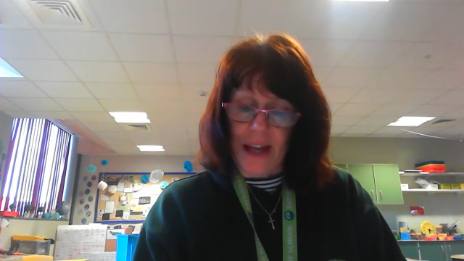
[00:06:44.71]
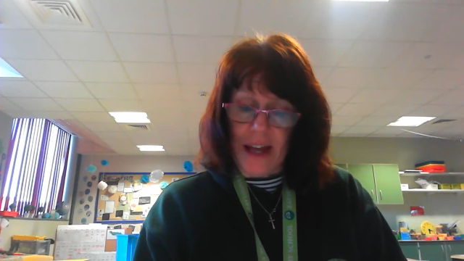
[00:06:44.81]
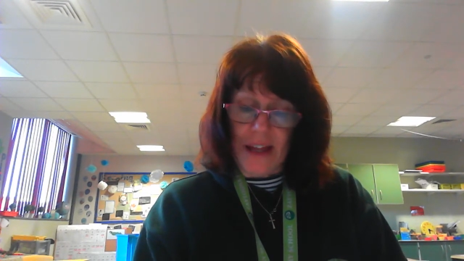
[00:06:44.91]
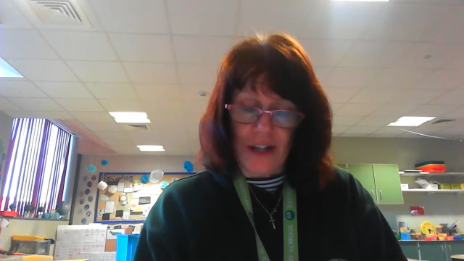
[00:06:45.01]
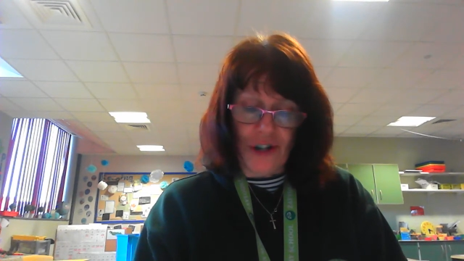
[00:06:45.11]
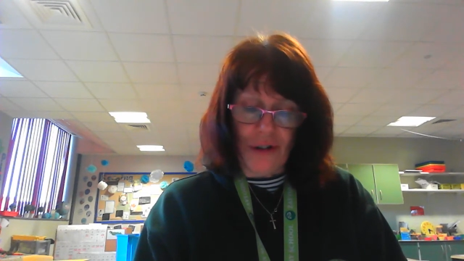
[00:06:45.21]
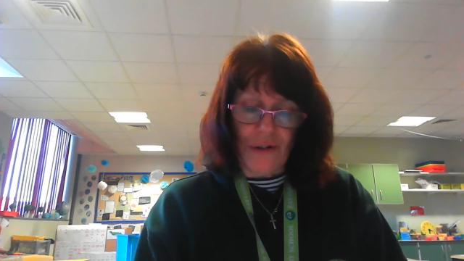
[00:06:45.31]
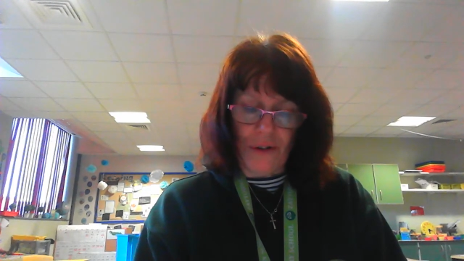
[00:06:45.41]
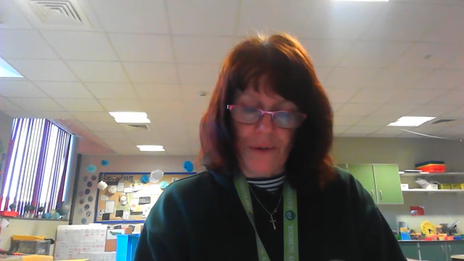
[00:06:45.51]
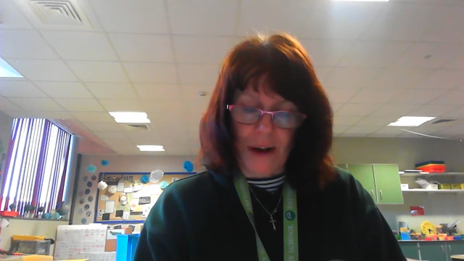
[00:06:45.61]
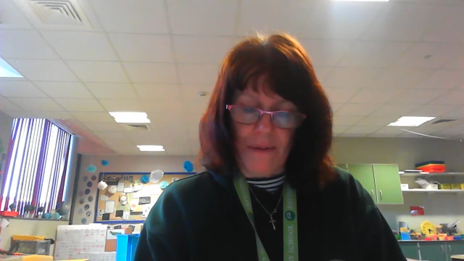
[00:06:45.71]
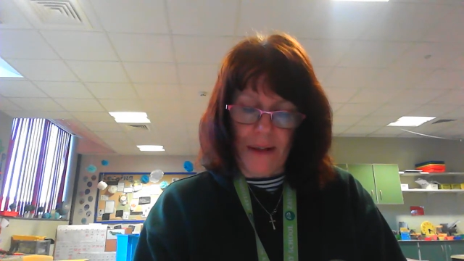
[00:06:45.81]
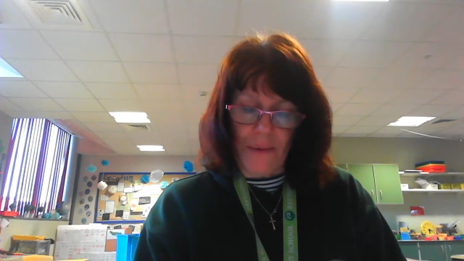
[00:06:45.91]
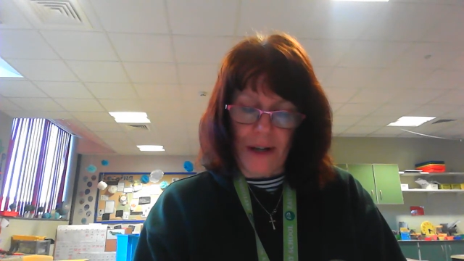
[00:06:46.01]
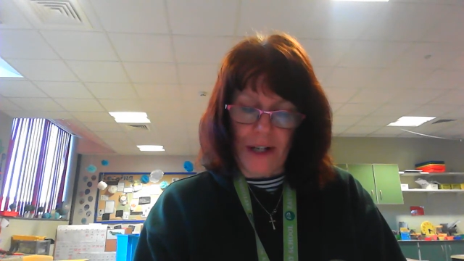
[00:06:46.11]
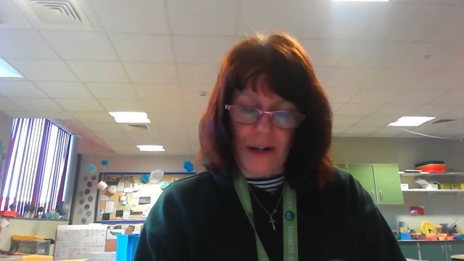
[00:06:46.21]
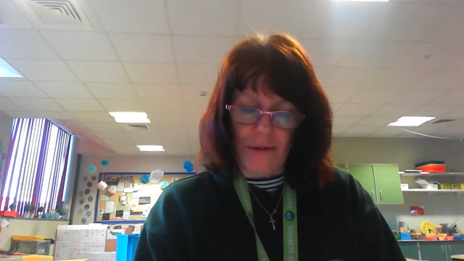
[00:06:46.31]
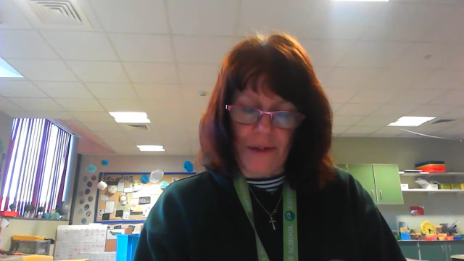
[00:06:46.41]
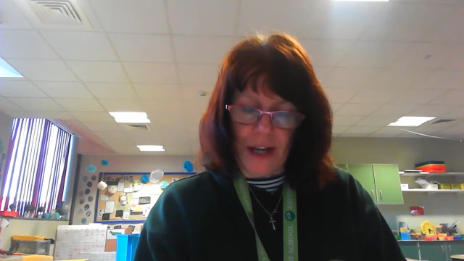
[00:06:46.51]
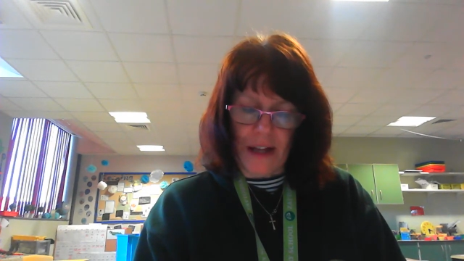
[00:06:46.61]
The children crept round the window and
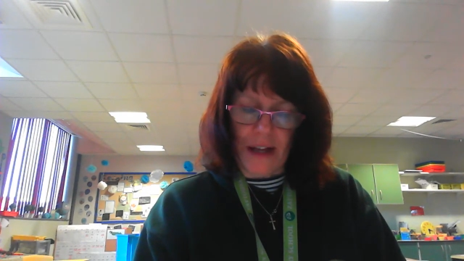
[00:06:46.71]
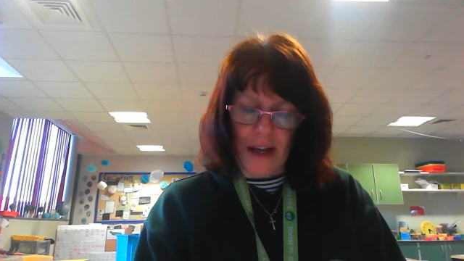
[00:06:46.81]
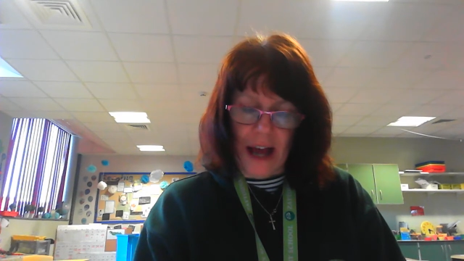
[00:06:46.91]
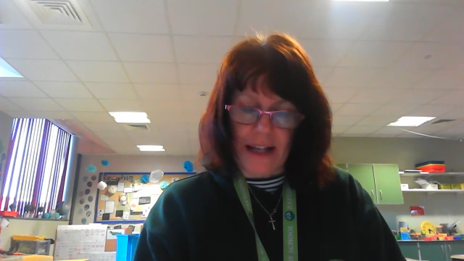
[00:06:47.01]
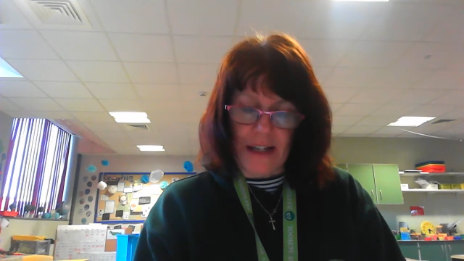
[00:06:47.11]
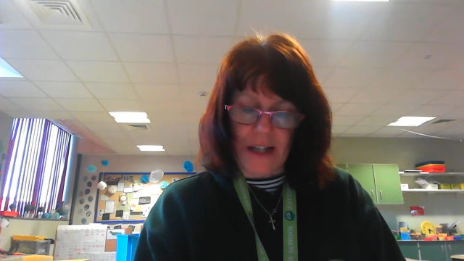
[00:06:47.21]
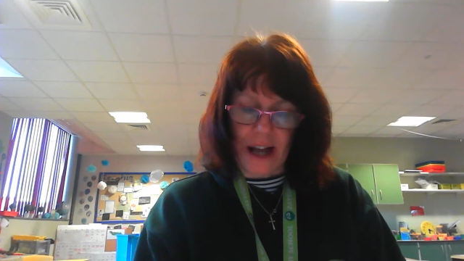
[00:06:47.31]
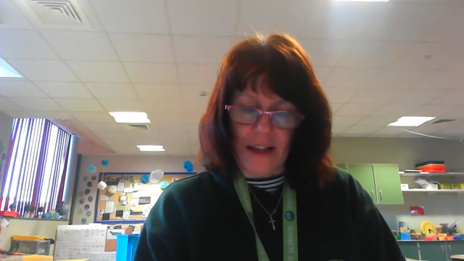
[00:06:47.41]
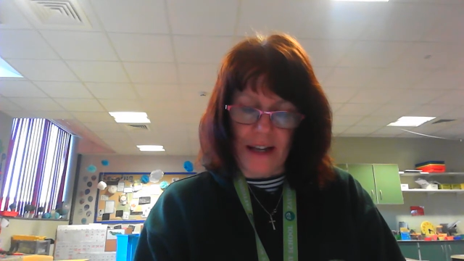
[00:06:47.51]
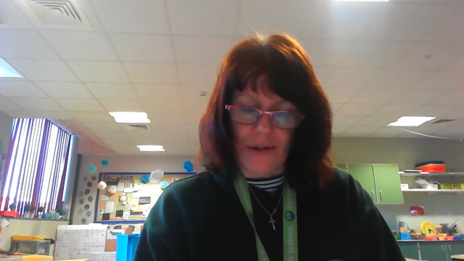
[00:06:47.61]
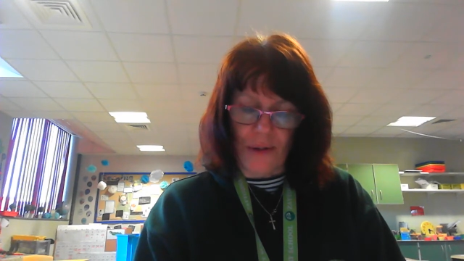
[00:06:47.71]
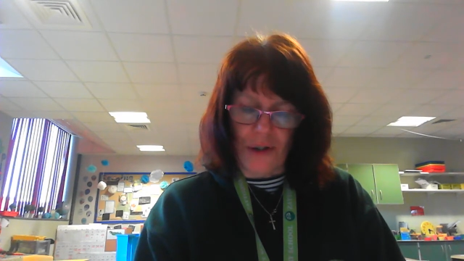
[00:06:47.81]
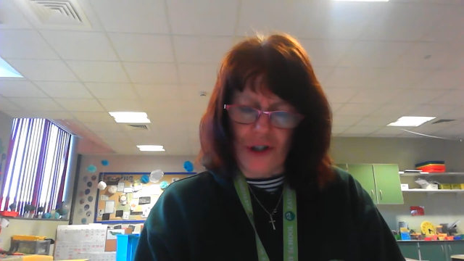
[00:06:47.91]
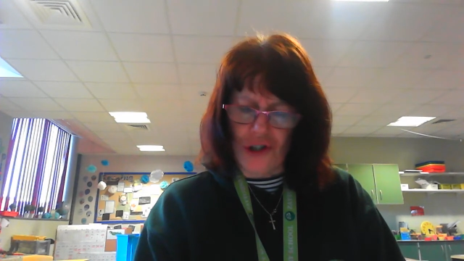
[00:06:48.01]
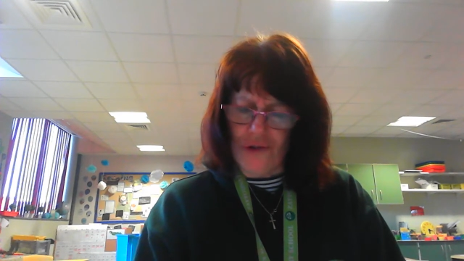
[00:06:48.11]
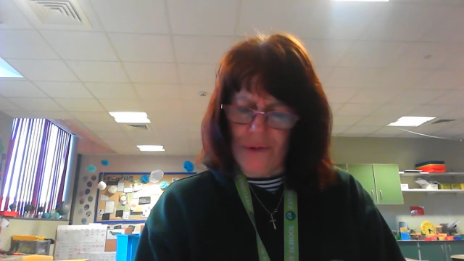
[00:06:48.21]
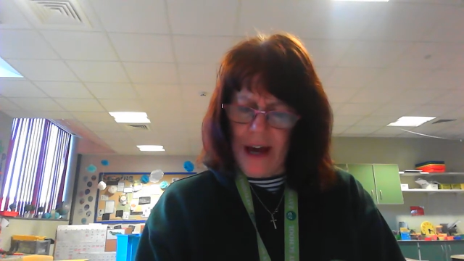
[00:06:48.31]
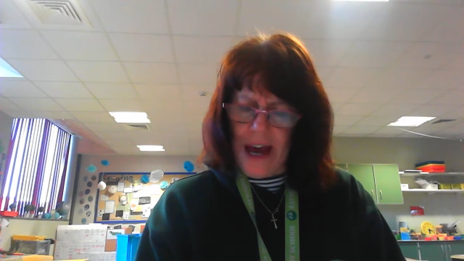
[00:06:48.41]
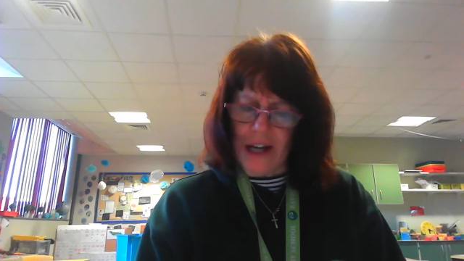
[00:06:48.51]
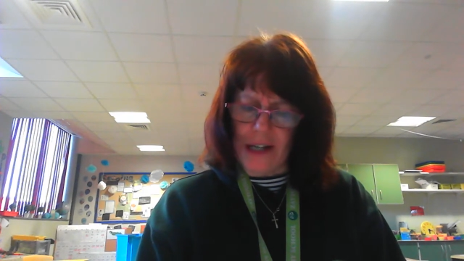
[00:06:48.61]
looked in, and inside they saw the
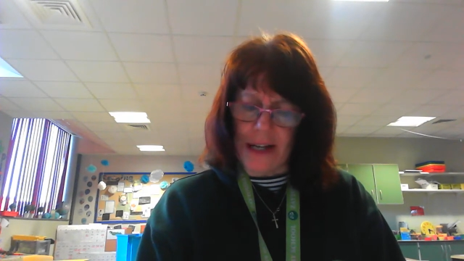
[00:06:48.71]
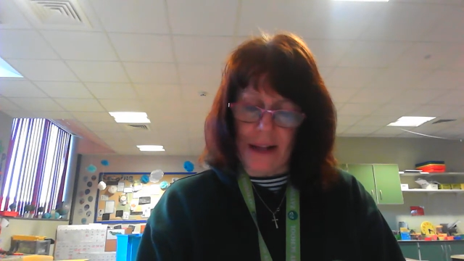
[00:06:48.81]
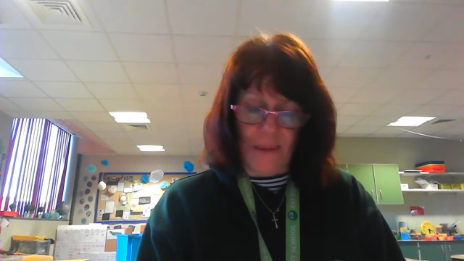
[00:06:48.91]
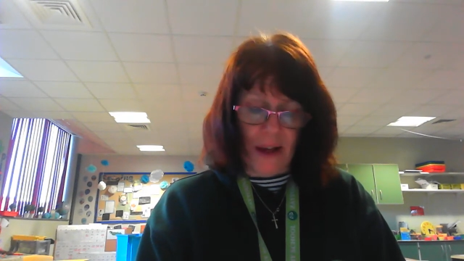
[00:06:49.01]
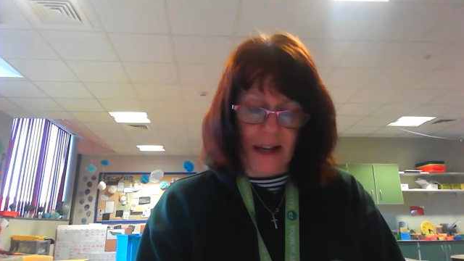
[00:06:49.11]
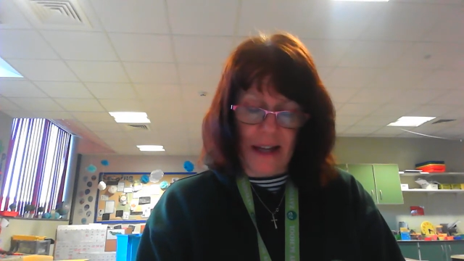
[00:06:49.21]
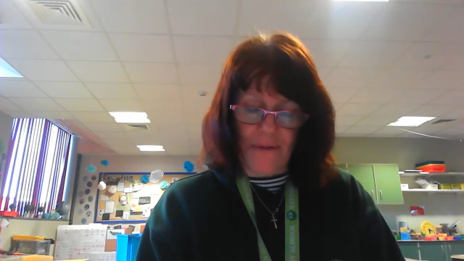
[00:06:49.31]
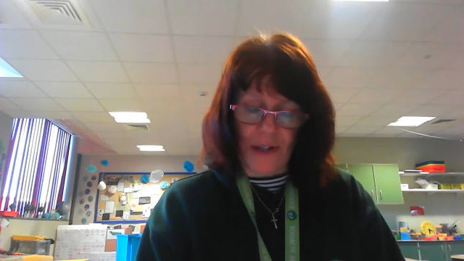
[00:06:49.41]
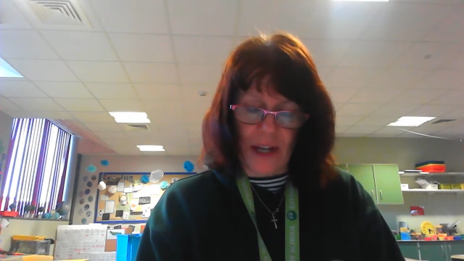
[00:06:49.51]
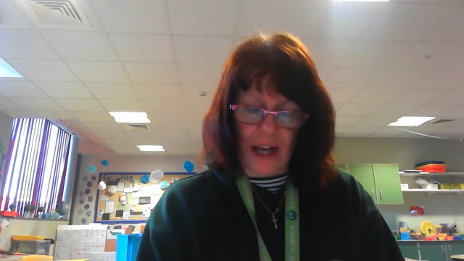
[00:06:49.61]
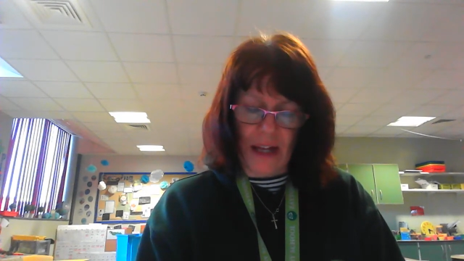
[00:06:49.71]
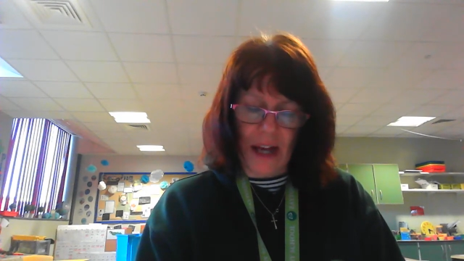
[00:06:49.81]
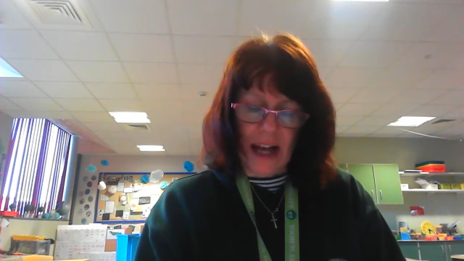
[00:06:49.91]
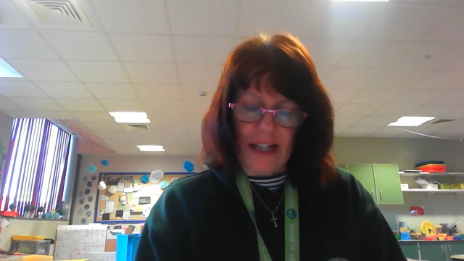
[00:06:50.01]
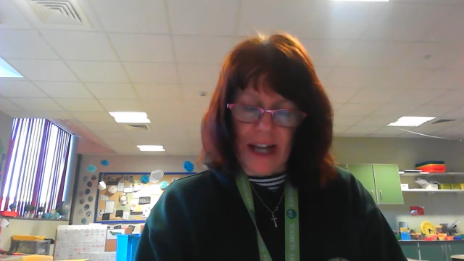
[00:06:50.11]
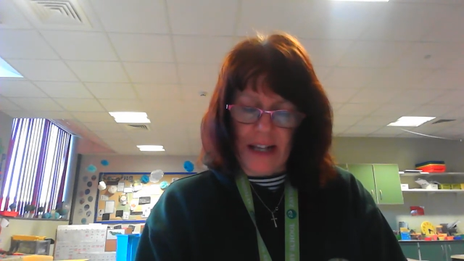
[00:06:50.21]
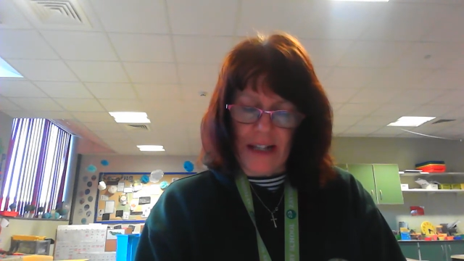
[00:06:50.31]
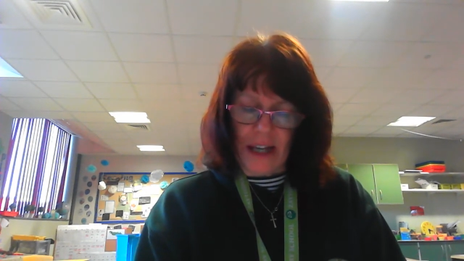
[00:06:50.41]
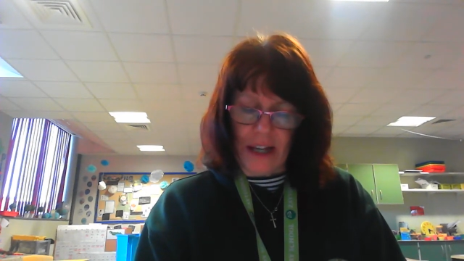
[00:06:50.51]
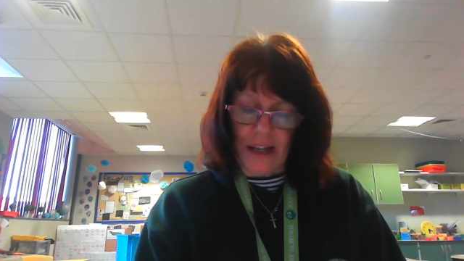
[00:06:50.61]
strangest little man they'd ever seen,
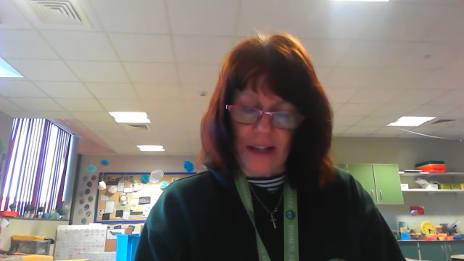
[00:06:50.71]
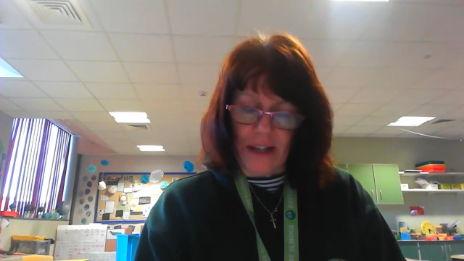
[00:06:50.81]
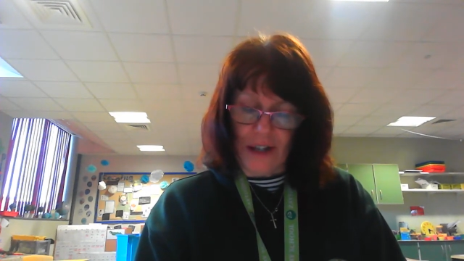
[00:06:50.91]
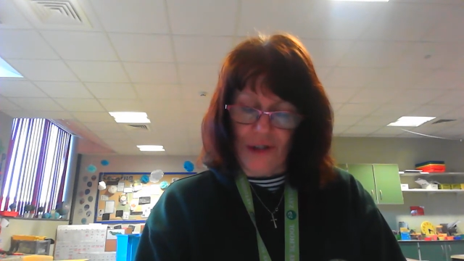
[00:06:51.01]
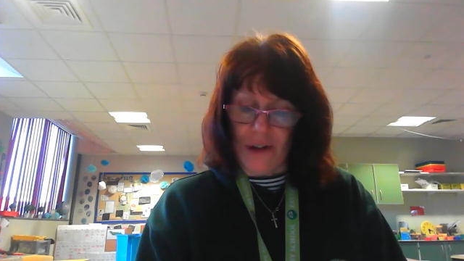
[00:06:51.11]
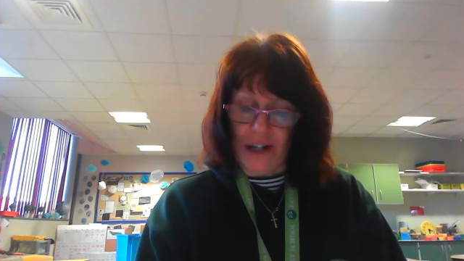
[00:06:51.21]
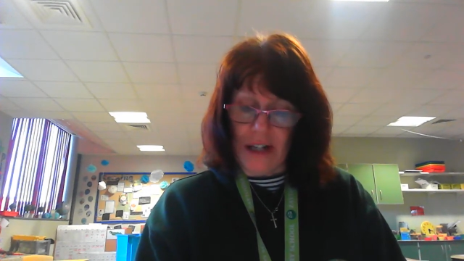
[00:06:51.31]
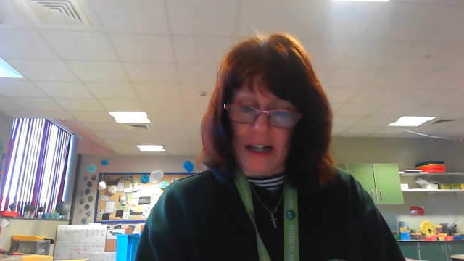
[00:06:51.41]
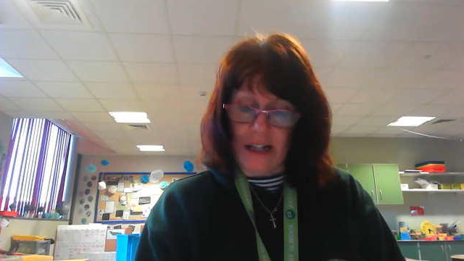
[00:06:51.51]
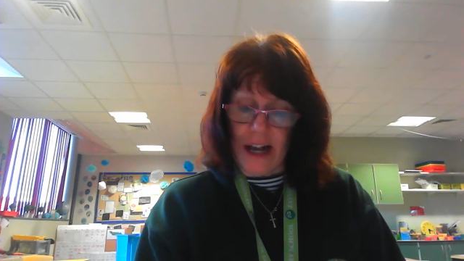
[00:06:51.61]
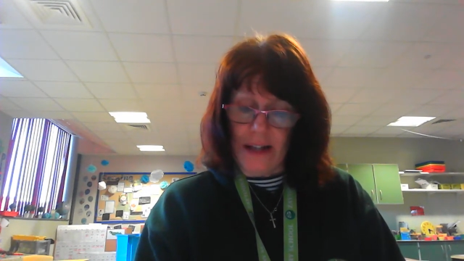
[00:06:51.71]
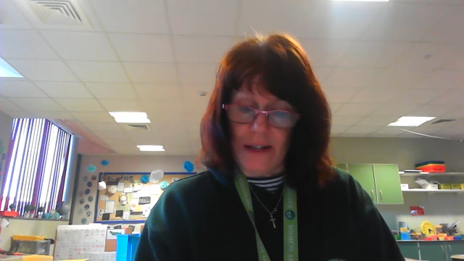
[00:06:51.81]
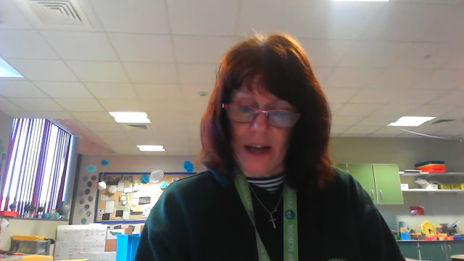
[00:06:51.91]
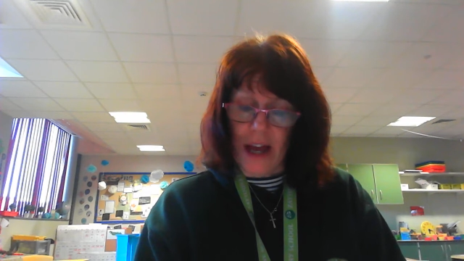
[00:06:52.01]
dancing the strange little dance.